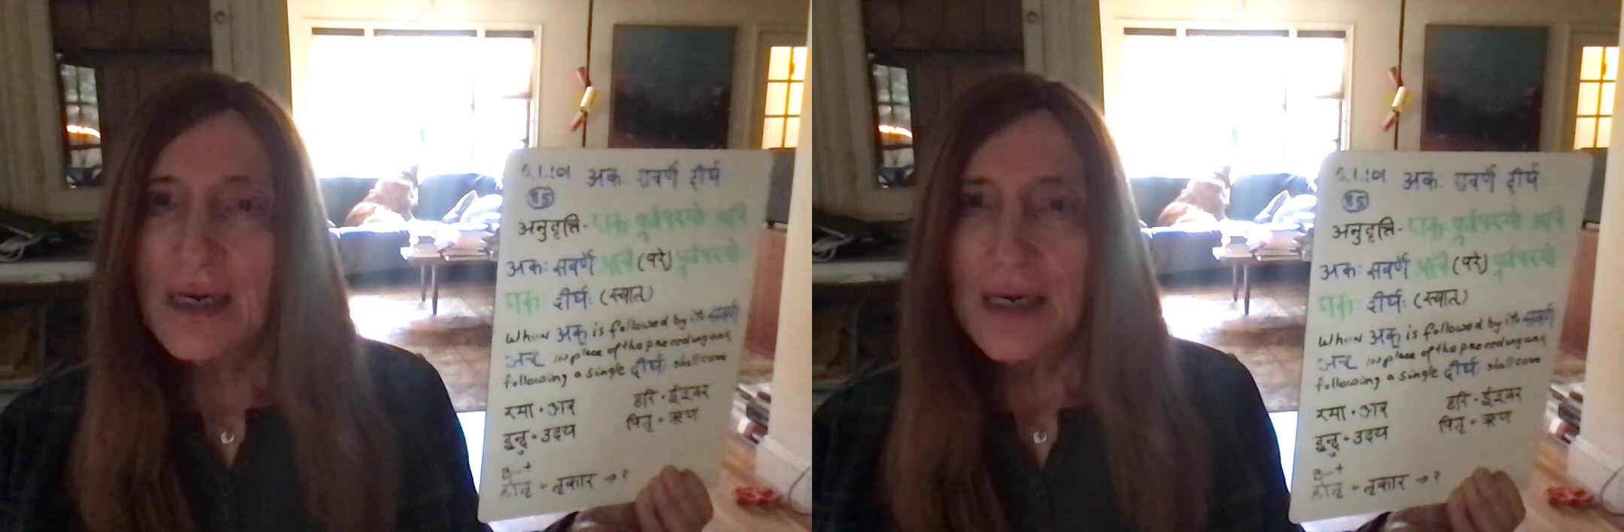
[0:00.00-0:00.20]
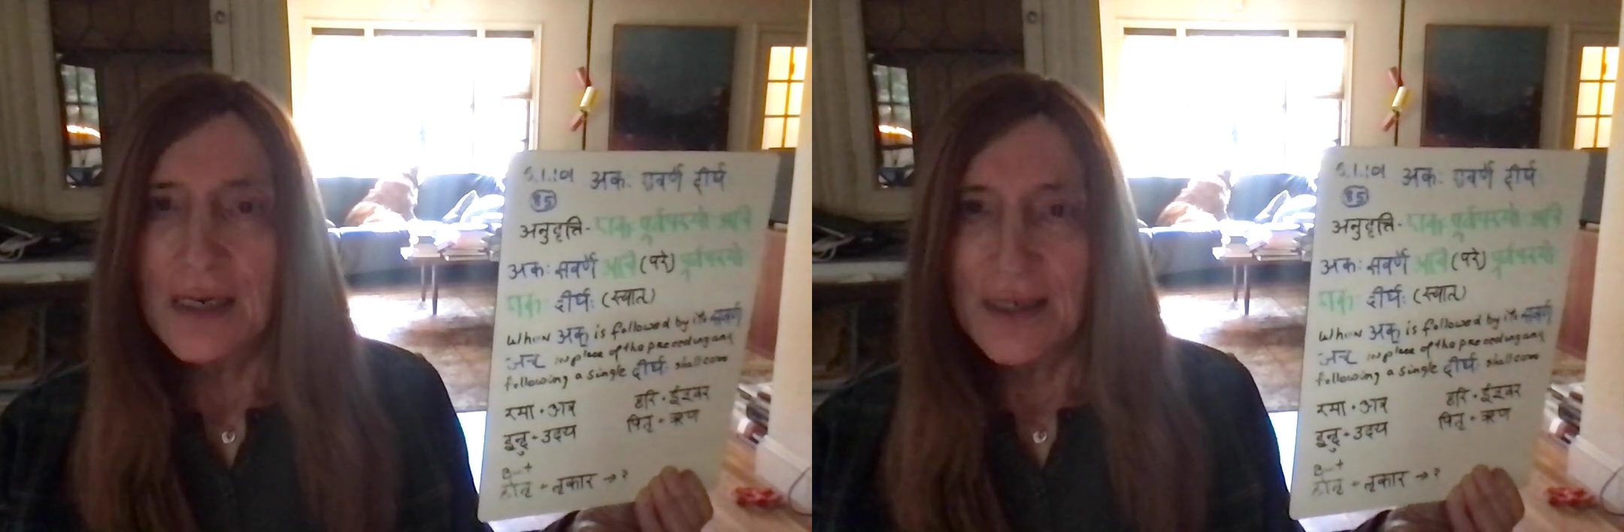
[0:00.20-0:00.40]

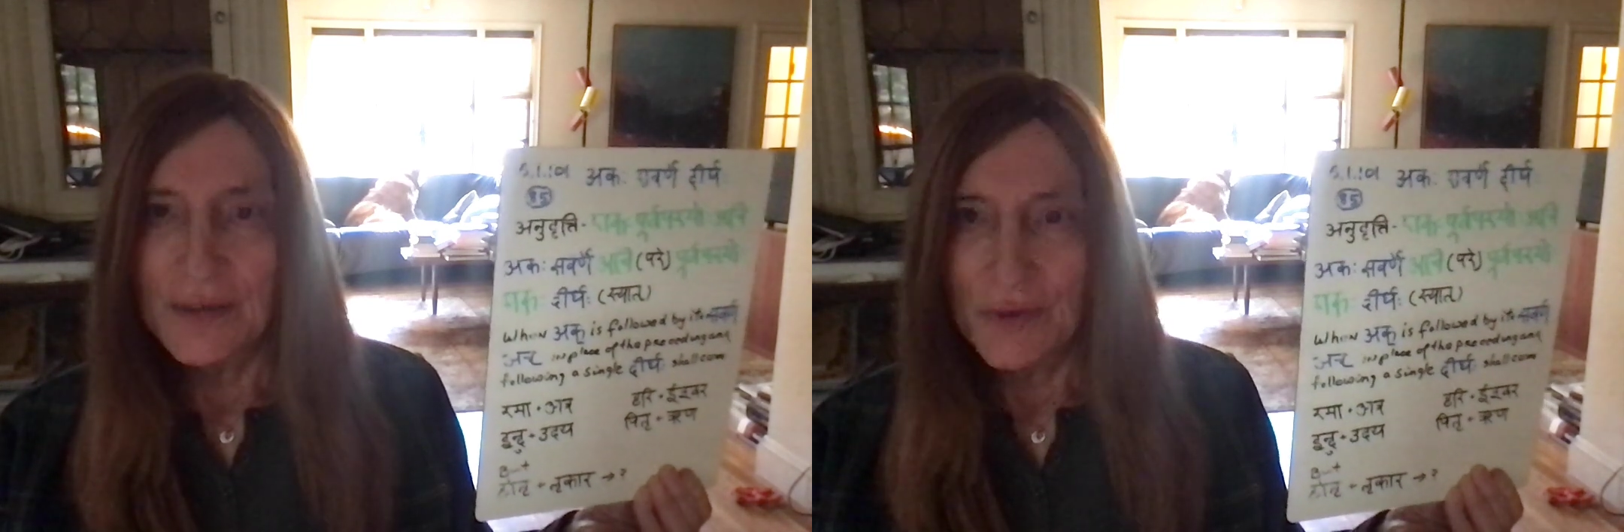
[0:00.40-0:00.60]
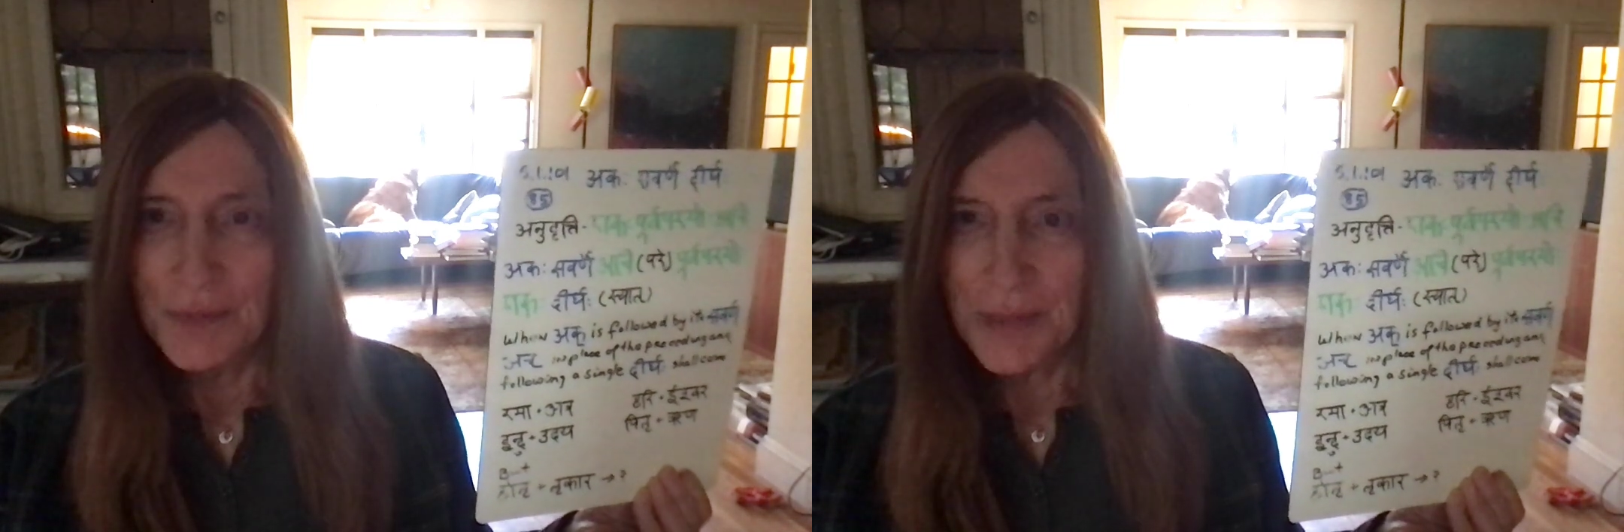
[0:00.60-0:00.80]
are
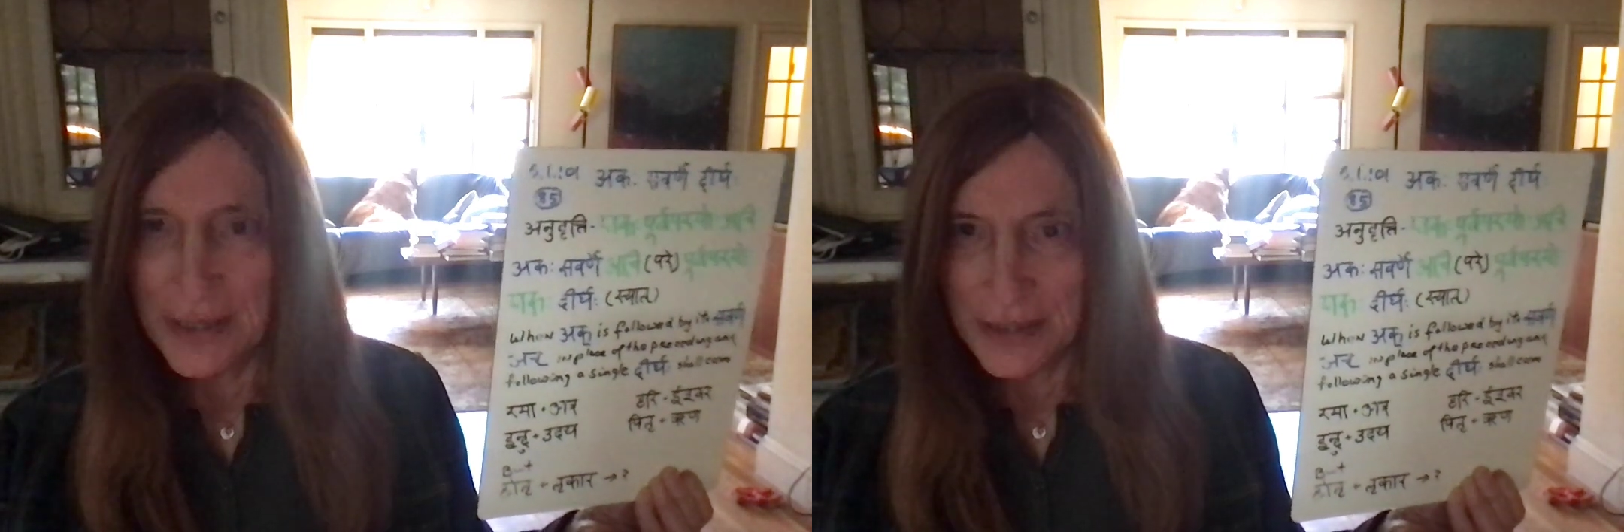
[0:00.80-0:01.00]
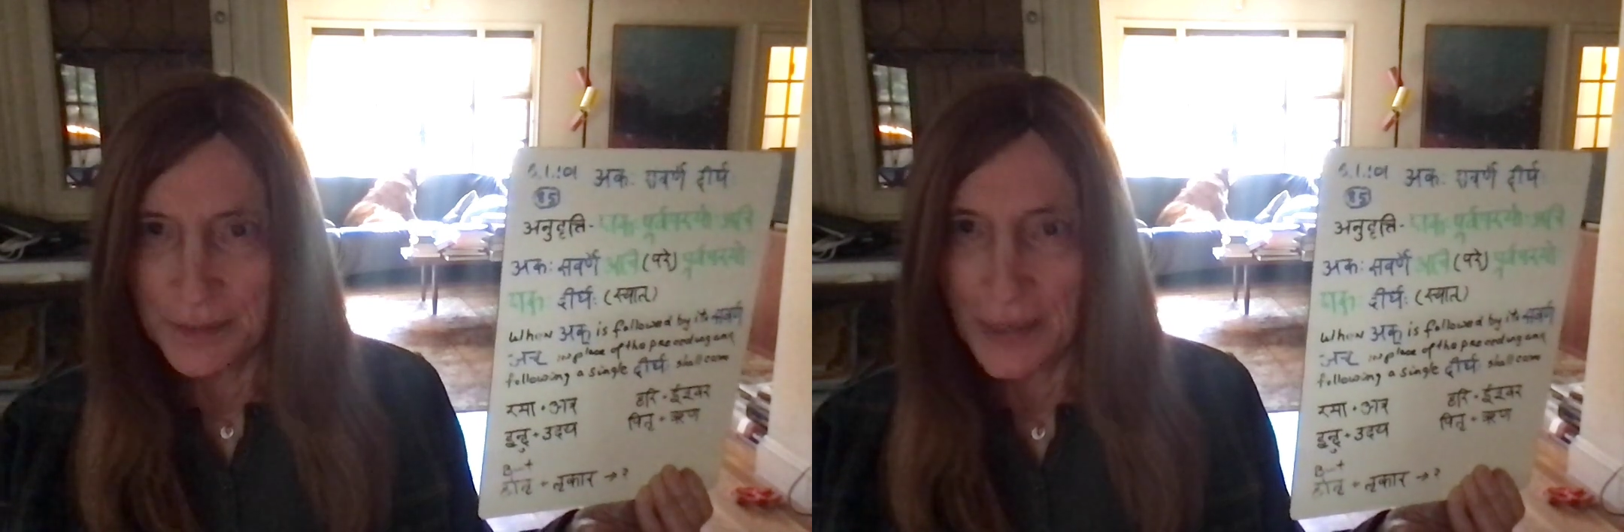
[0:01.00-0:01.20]

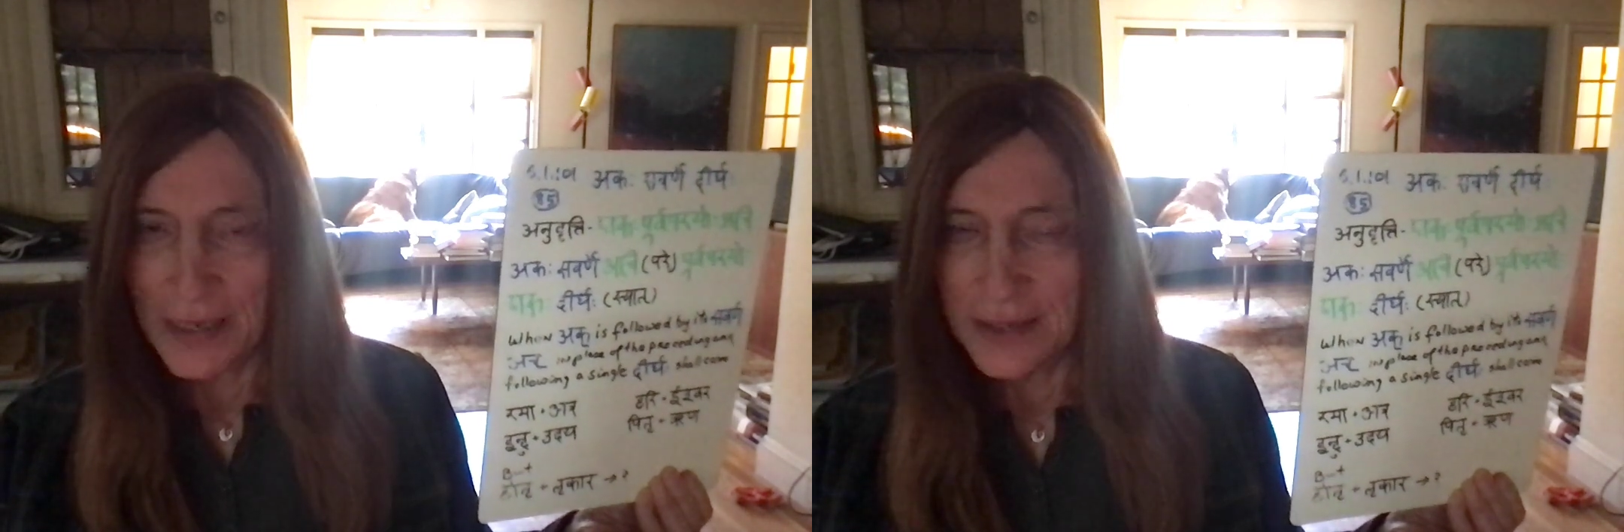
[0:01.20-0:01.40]
replaced by a